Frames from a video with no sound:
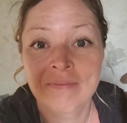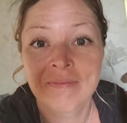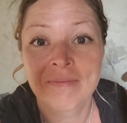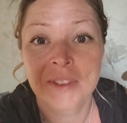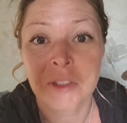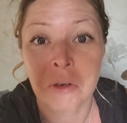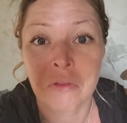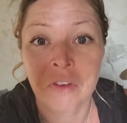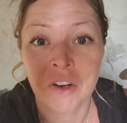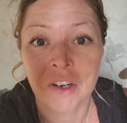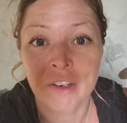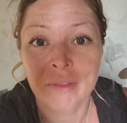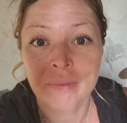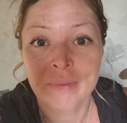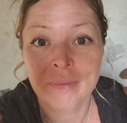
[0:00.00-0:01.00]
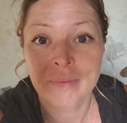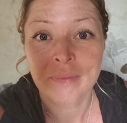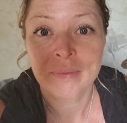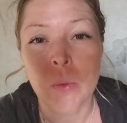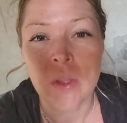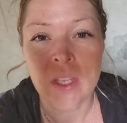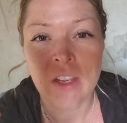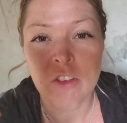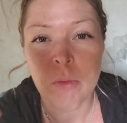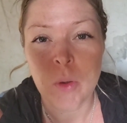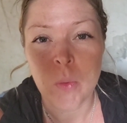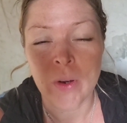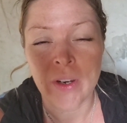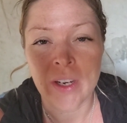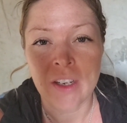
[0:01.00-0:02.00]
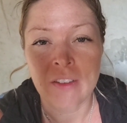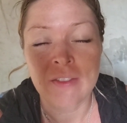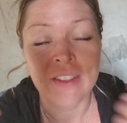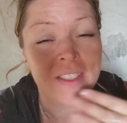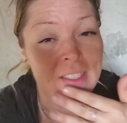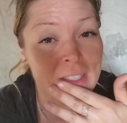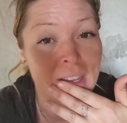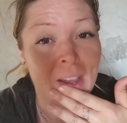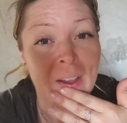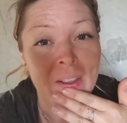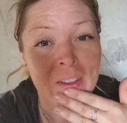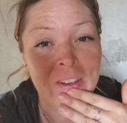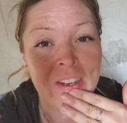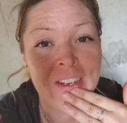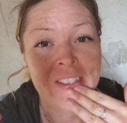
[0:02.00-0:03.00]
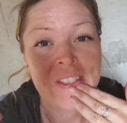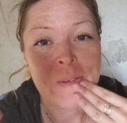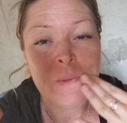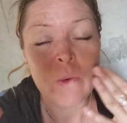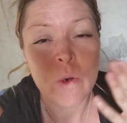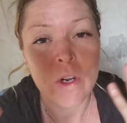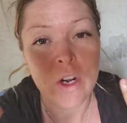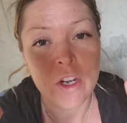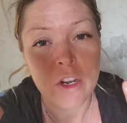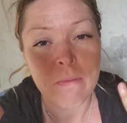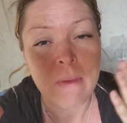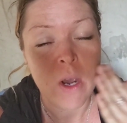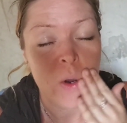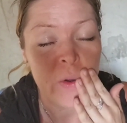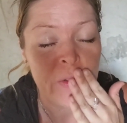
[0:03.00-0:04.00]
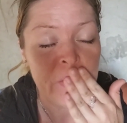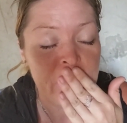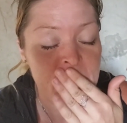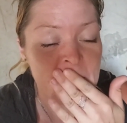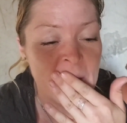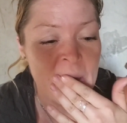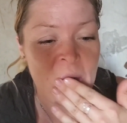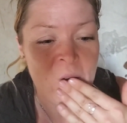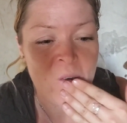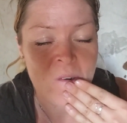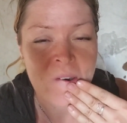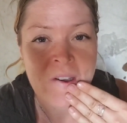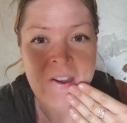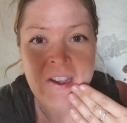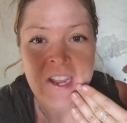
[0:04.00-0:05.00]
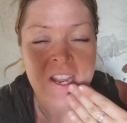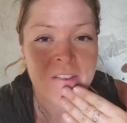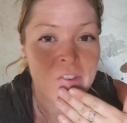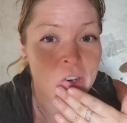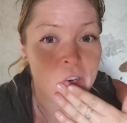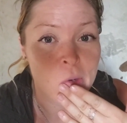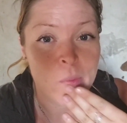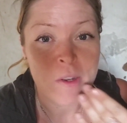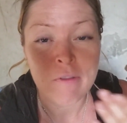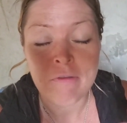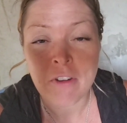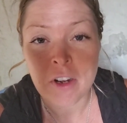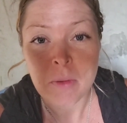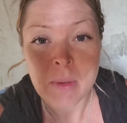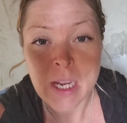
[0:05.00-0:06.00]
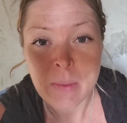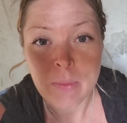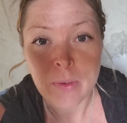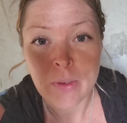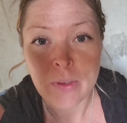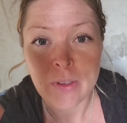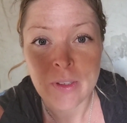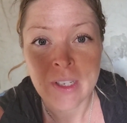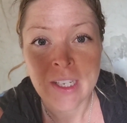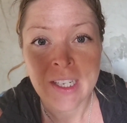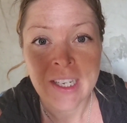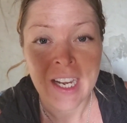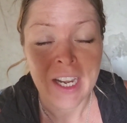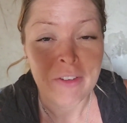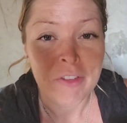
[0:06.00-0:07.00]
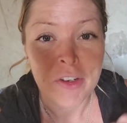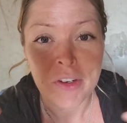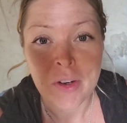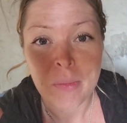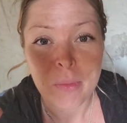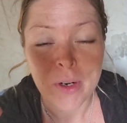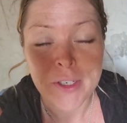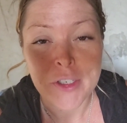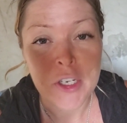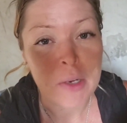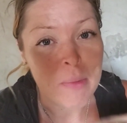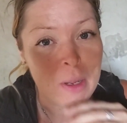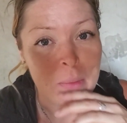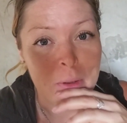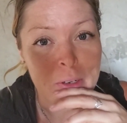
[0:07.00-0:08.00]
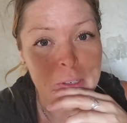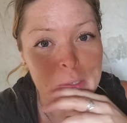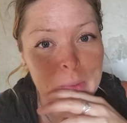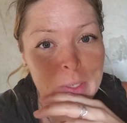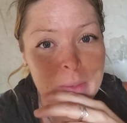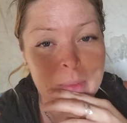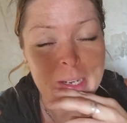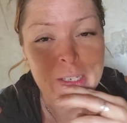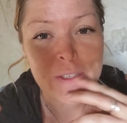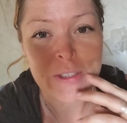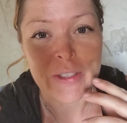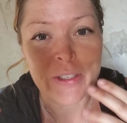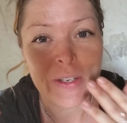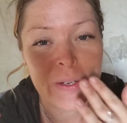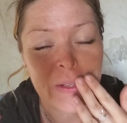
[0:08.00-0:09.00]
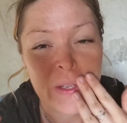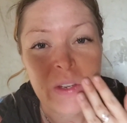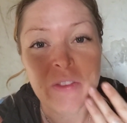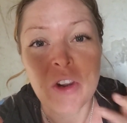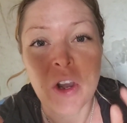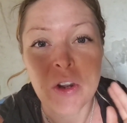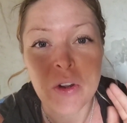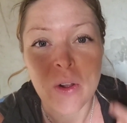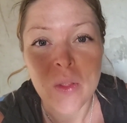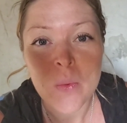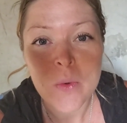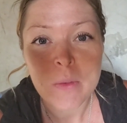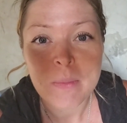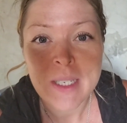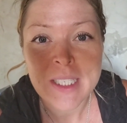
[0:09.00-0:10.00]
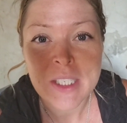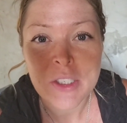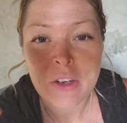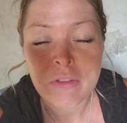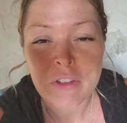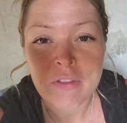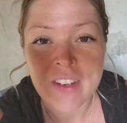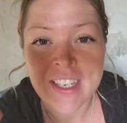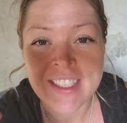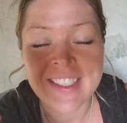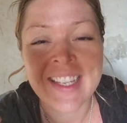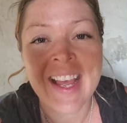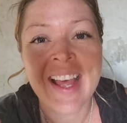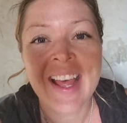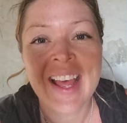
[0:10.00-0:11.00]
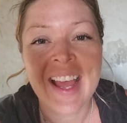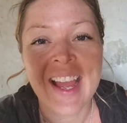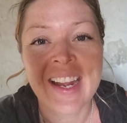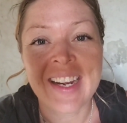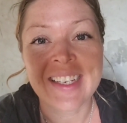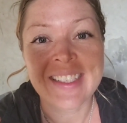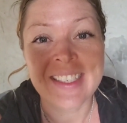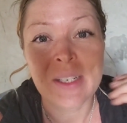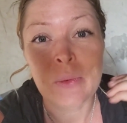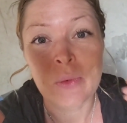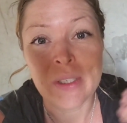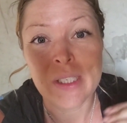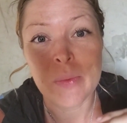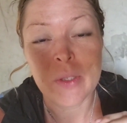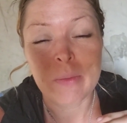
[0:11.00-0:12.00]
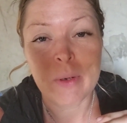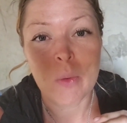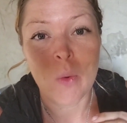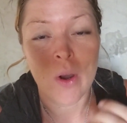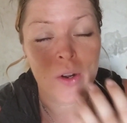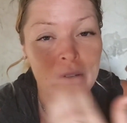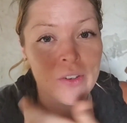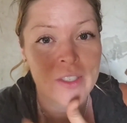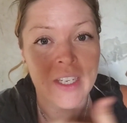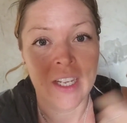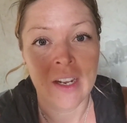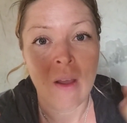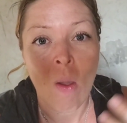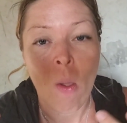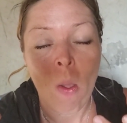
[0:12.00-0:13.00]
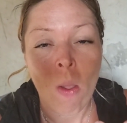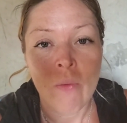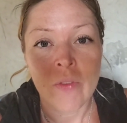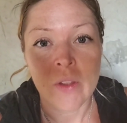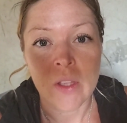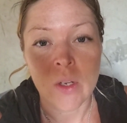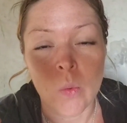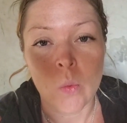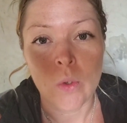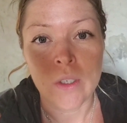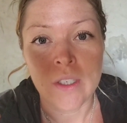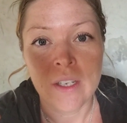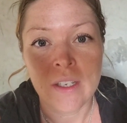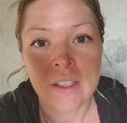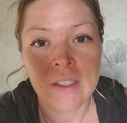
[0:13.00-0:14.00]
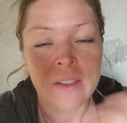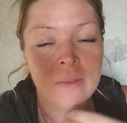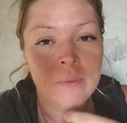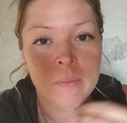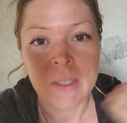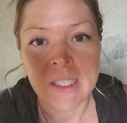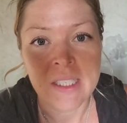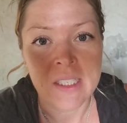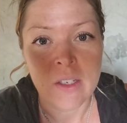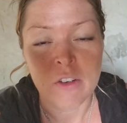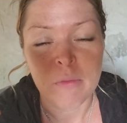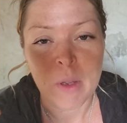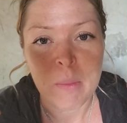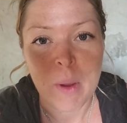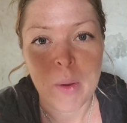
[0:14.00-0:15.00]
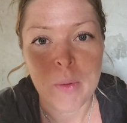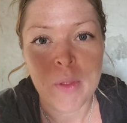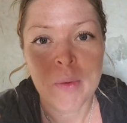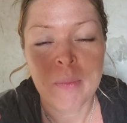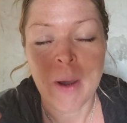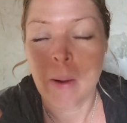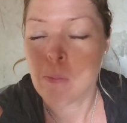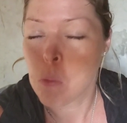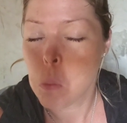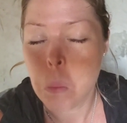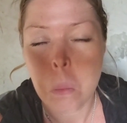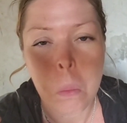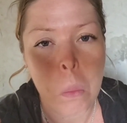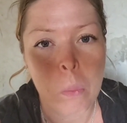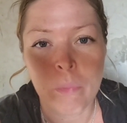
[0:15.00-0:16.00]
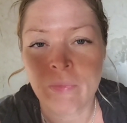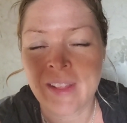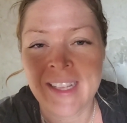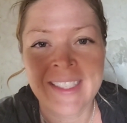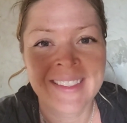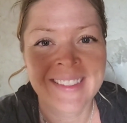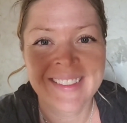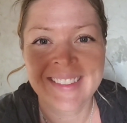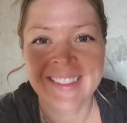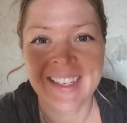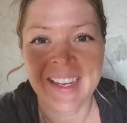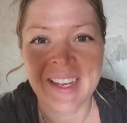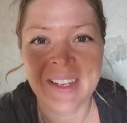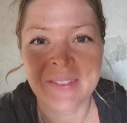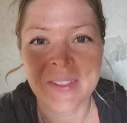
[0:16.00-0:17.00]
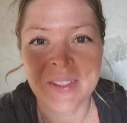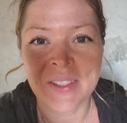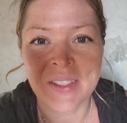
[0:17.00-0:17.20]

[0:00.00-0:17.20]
so far. The only thing you have to be wary of is, yeah, you can get some wood on your mouth. So if you're gonna be in front of people after you're done brushing, maybe you just wanna make sure that you've gotten all the wood pieces off your face. And I did rinse with a bit of water to get the wood pieces out of my mouth. But yeah, feeling